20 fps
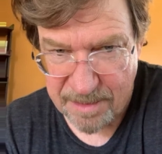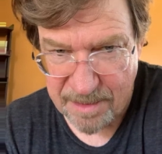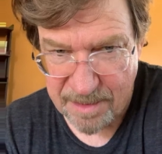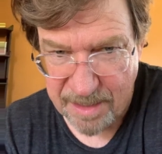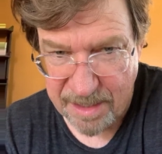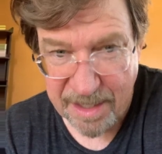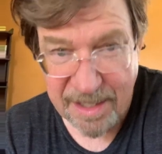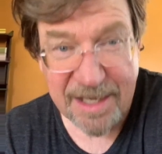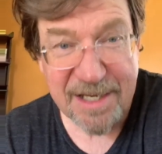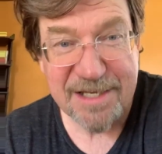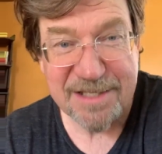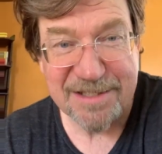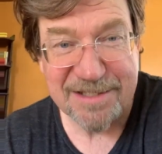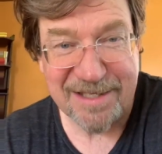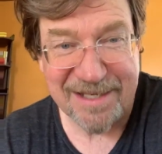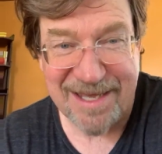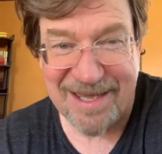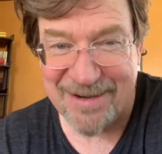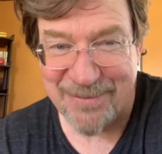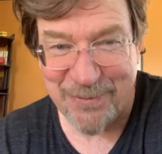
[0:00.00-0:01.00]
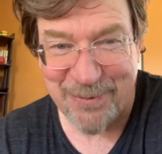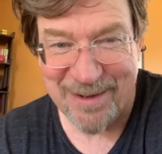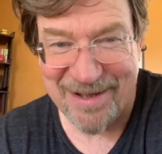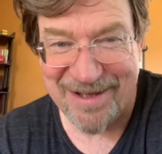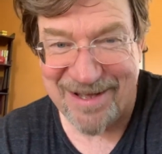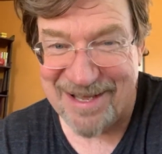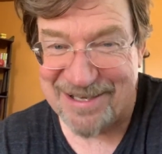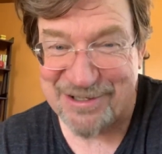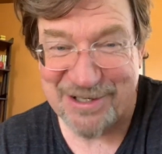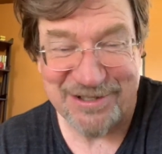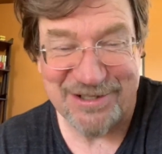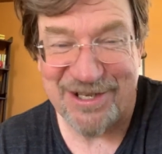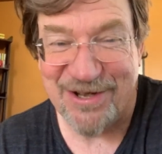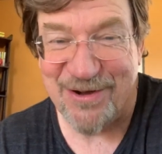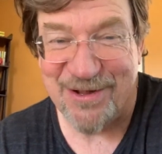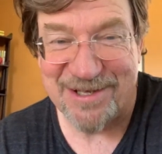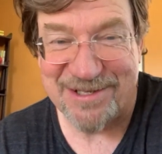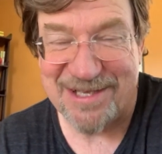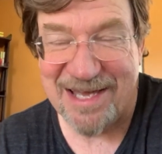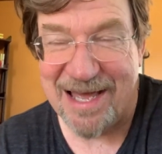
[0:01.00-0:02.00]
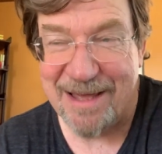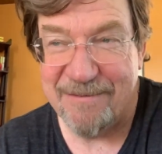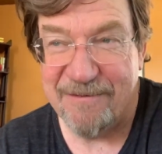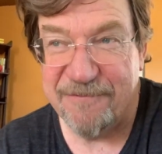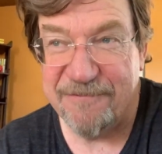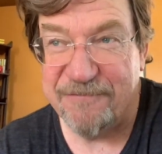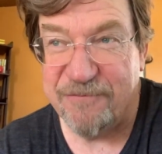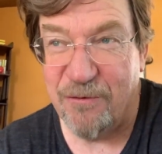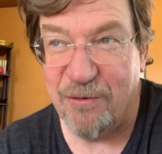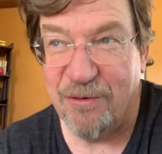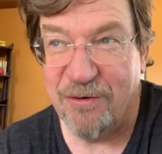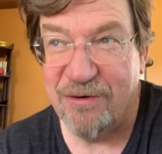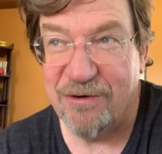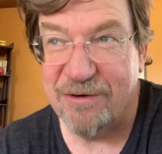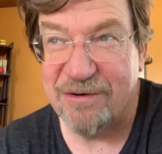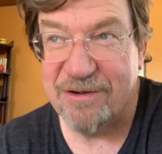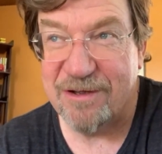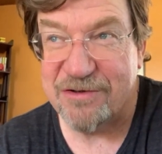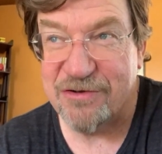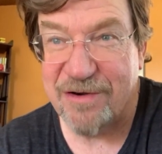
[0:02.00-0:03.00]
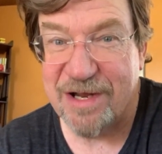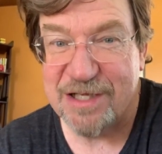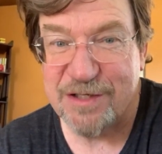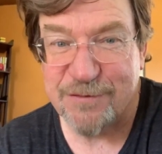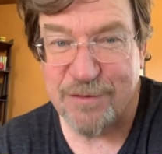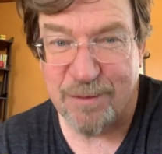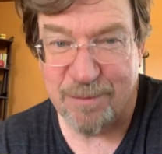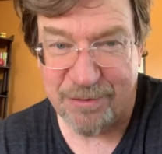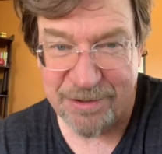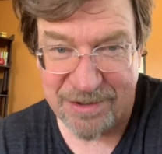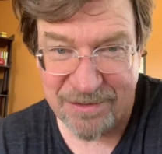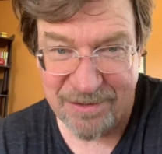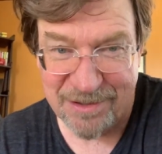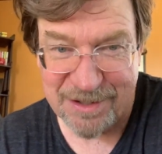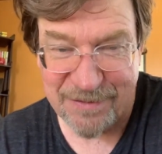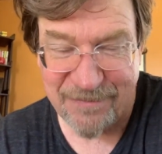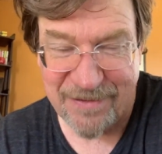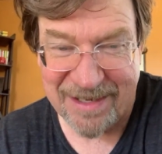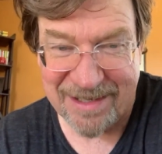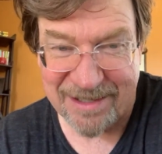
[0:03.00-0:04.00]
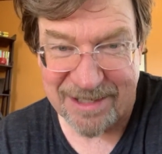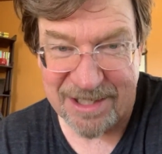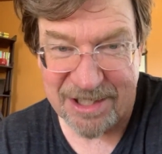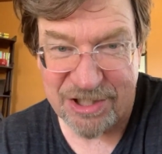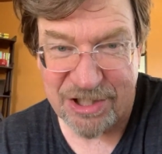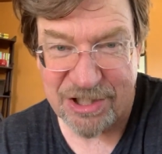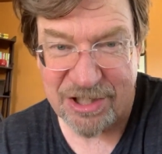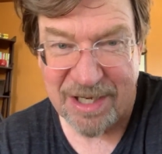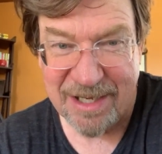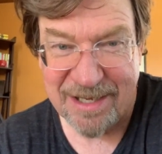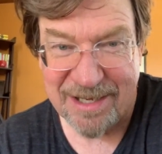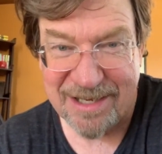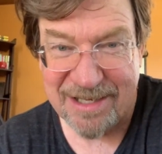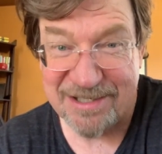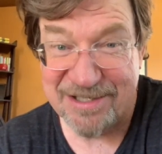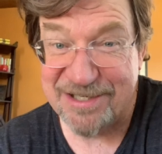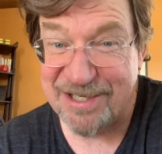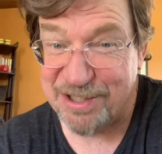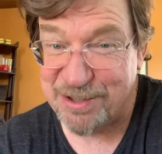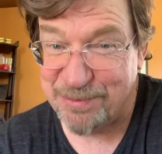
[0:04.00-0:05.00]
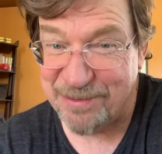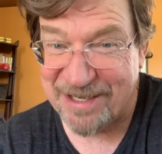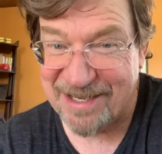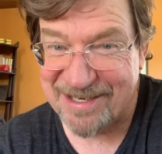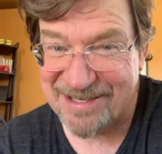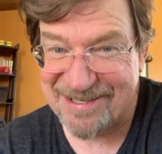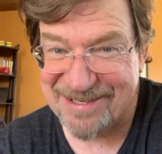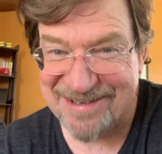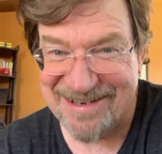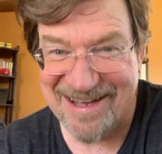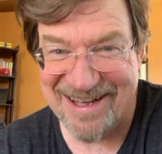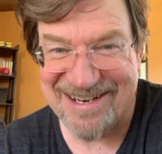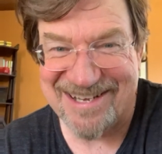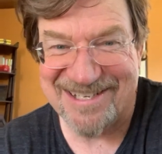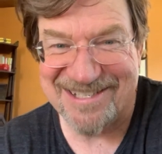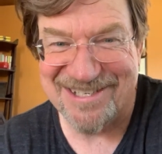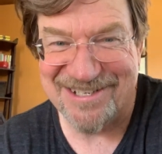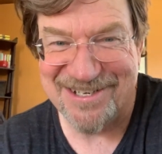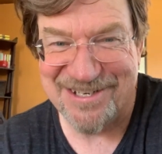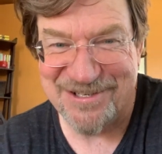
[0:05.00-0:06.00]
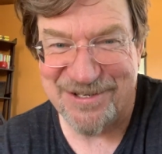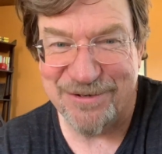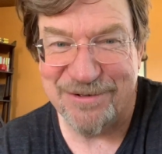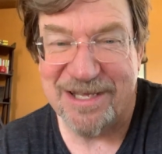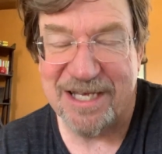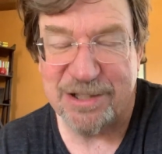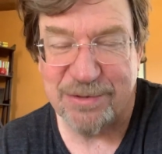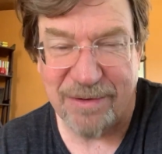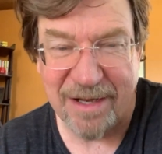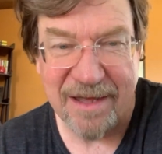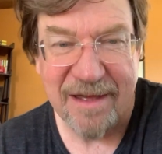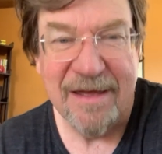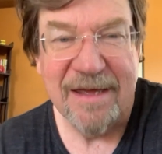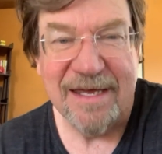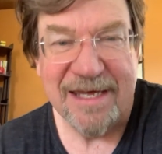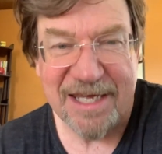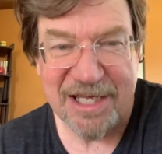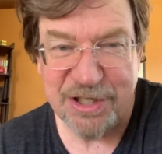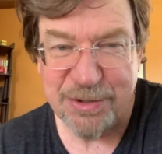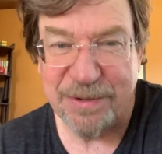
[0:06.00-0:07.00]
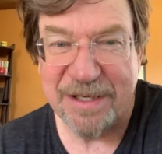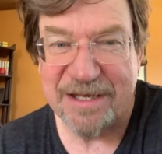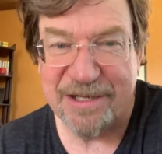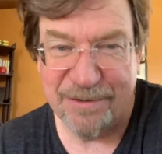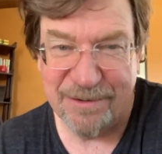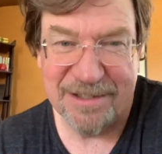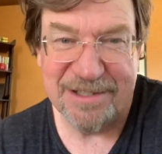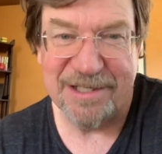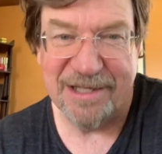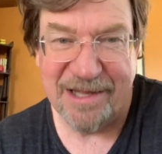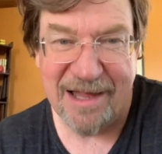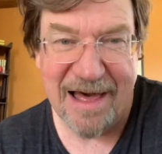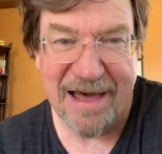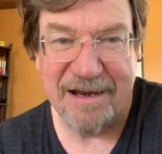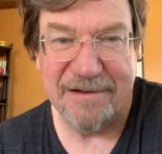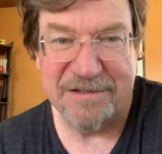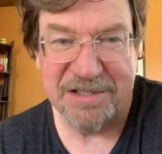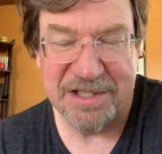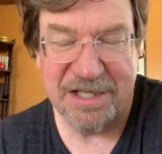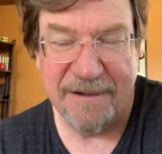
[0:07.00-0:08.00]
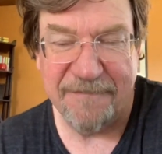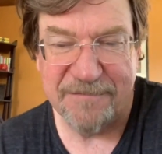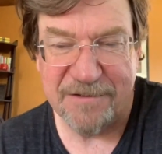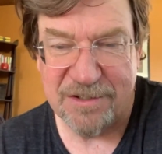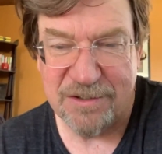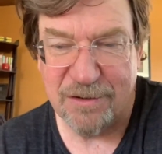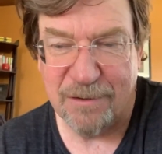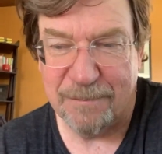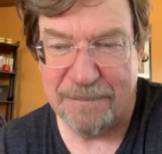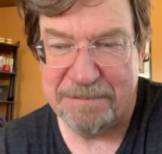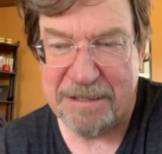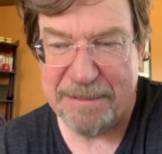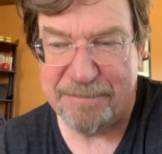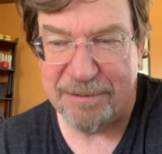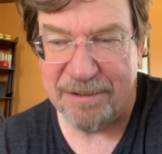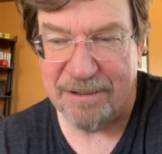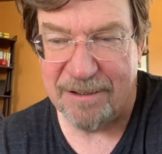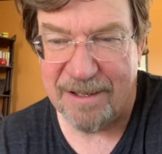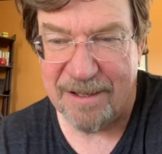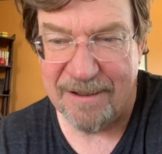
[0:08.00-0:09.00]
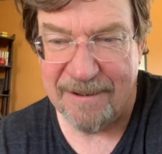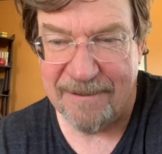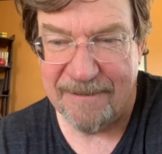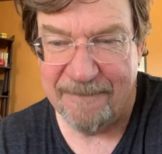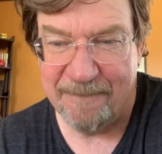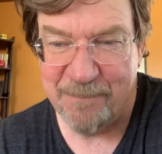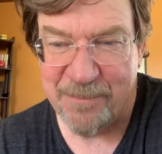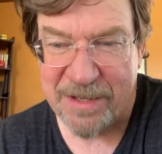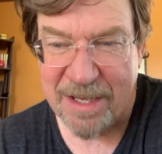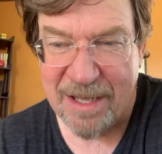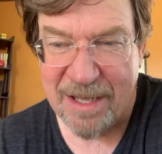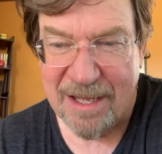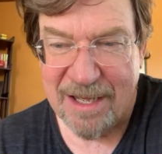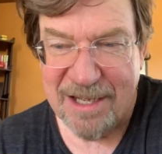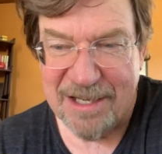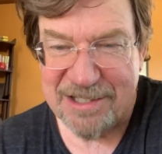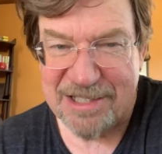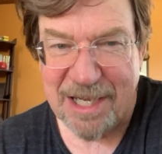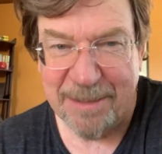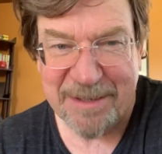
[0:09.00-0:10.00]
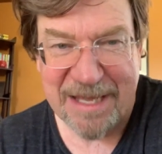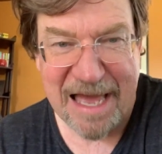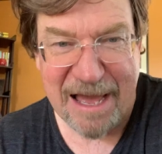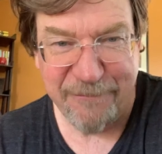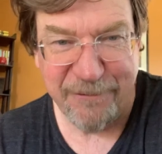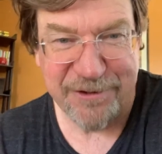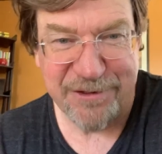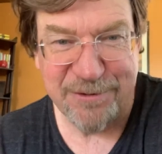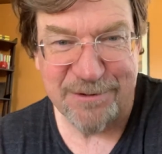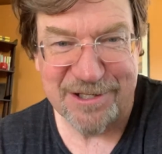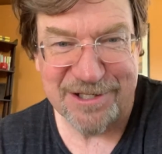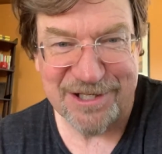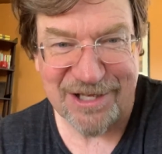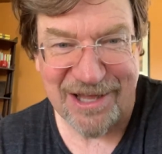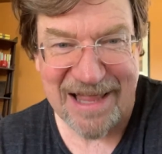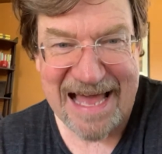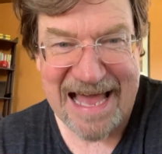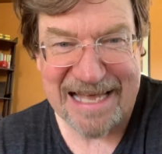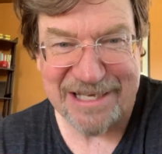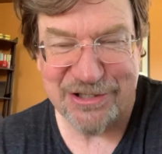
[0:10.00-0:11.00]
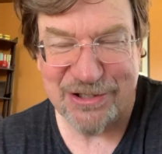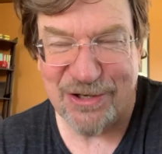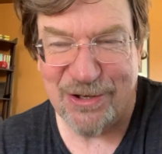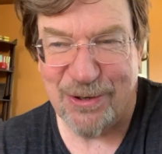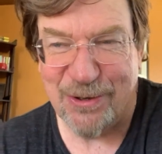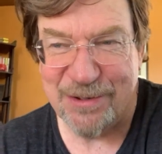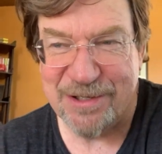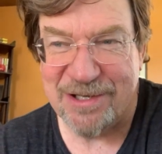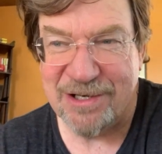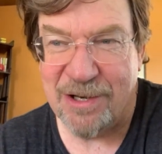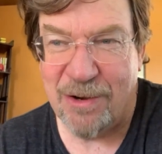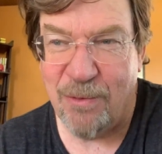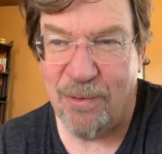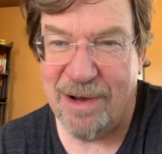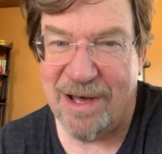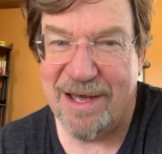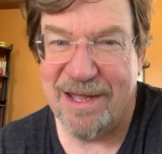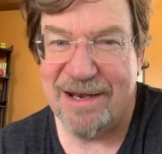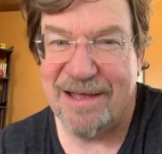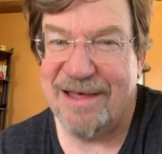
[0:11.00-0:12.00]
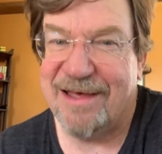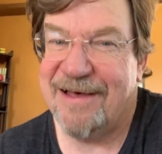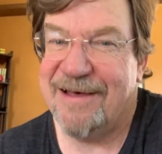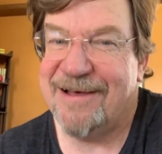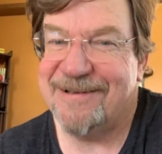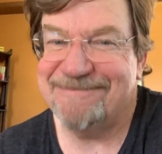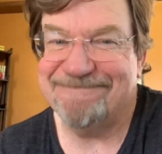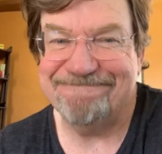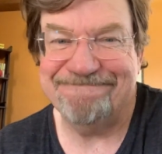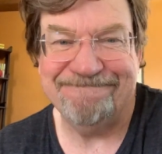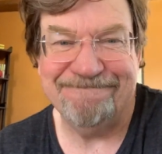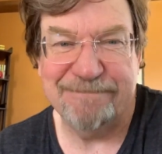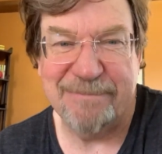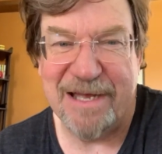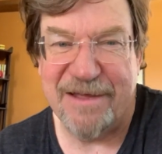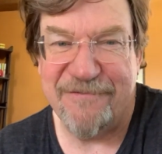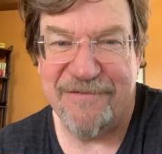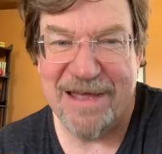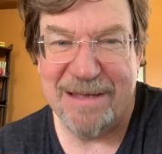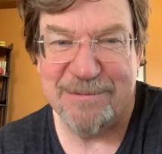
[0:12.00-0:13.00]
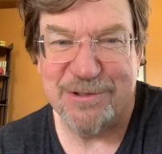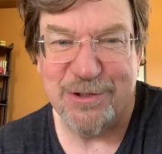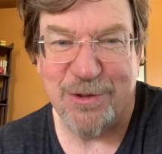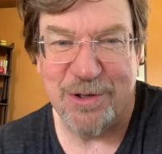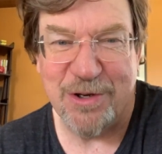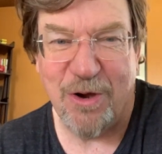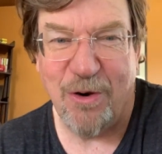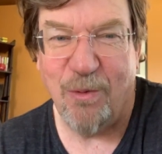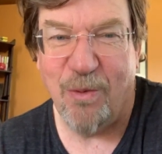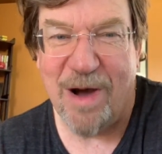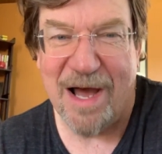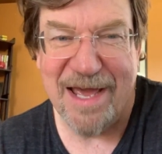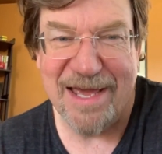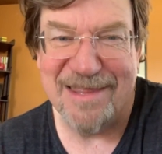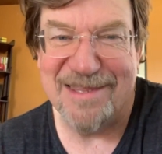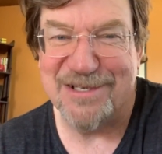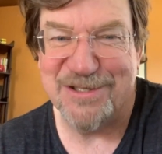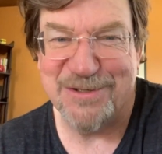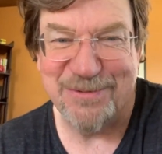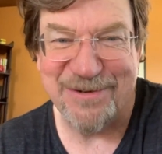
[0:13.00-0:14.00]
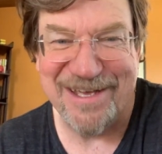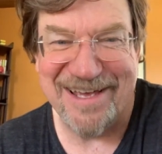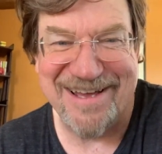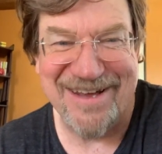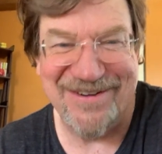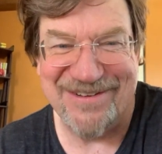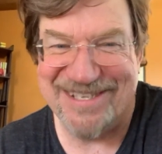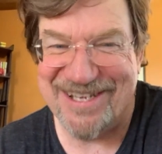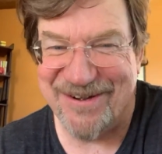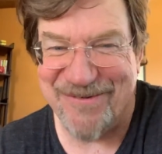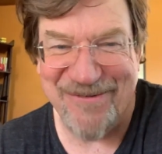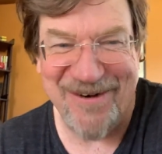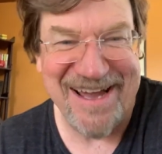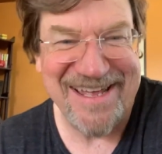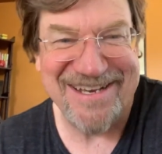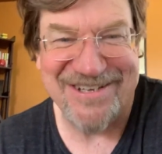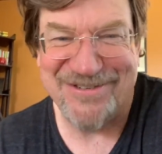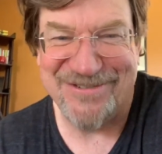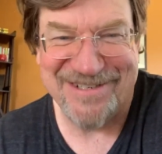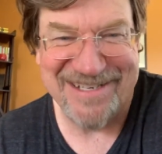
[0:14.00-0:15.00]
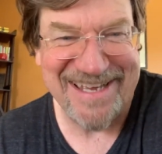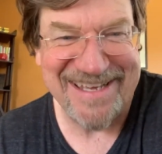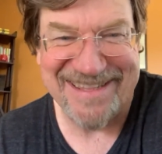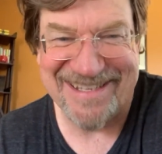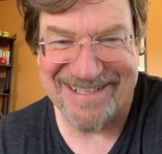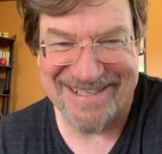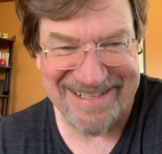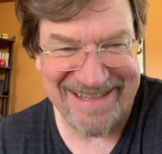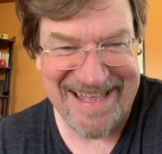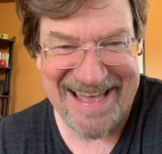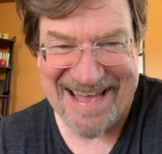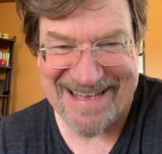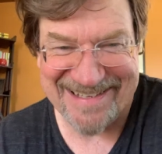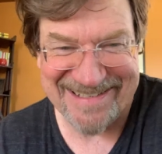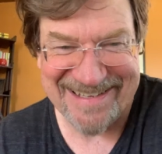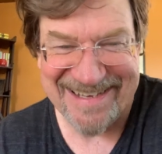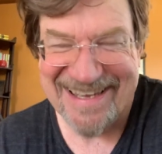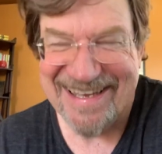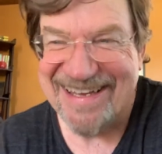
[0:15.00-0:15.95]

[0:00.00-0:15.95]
It is, again, as I say all the time, 4 transferable units of English in 6 weeks. Not easy to do. And that's why each week there is a lot of stuff to do. When people tell me halfway through this class, oh, you know what, my family's going to Hawaii this week. I was like, why did you take this class?